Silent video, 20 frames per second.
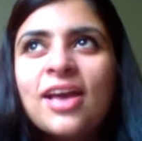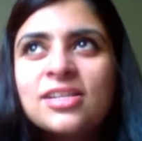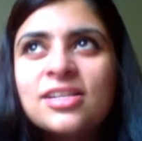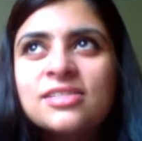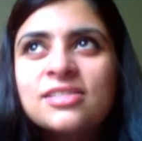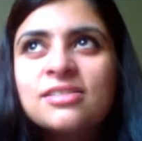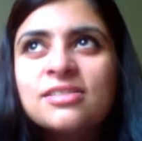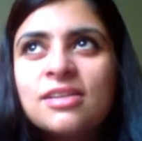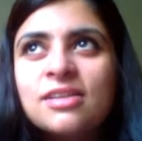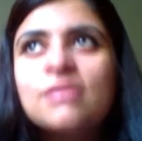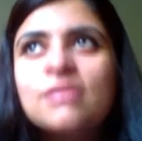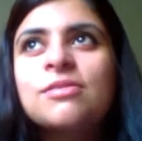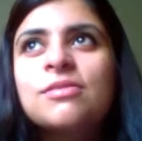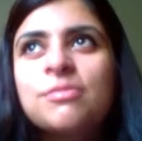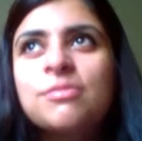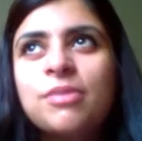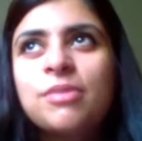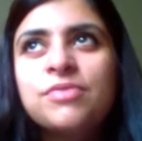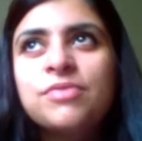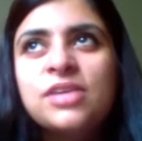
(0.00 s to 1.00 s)
I did
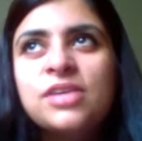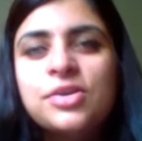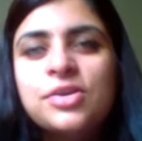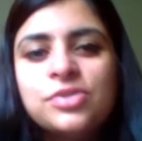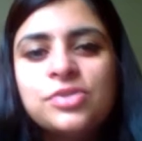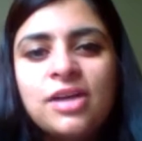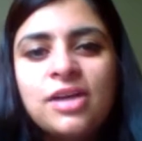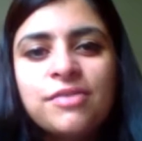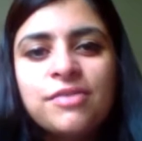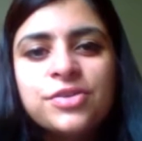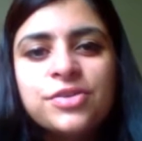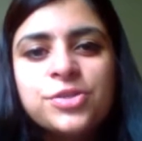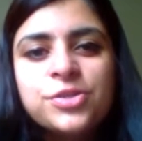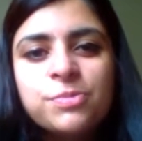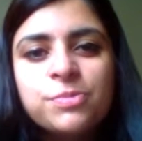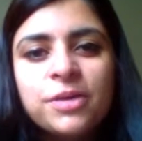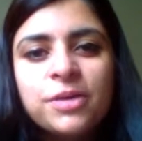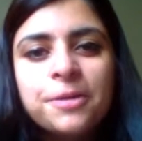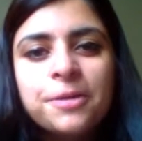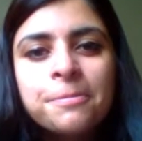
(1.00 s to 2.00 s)
above the national
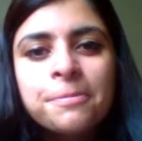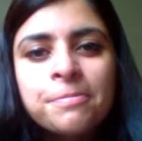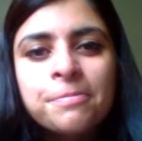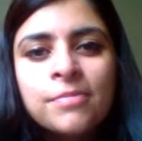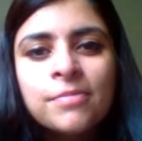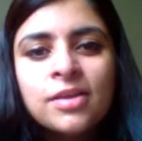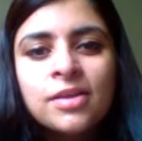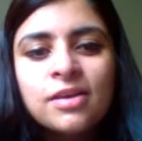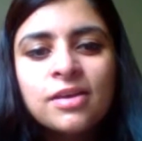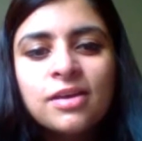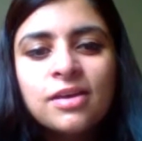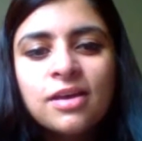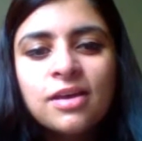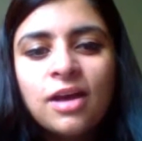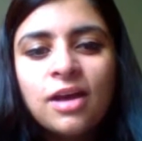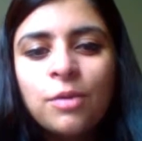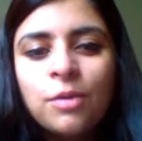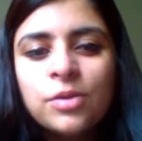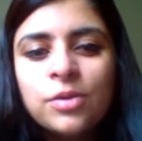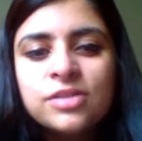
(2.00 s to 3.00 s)
average, but
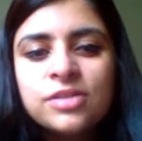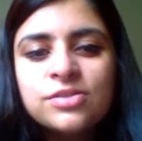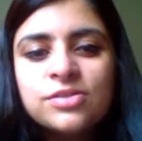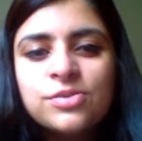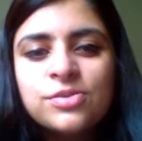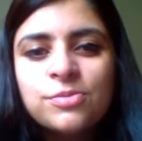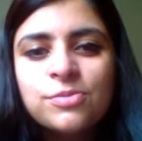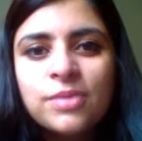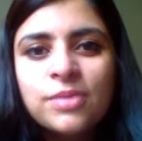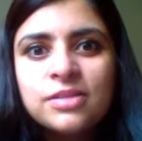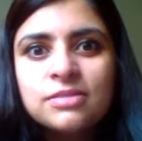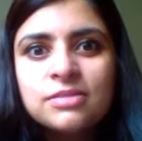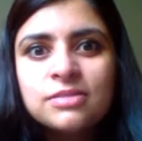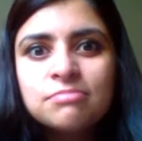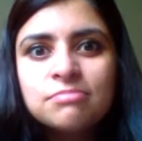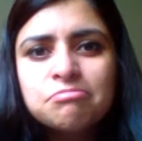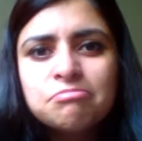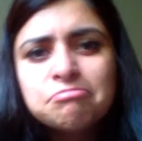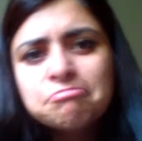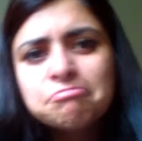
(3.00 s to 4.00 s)
I wanted to do
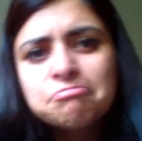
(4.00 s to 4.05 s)
better.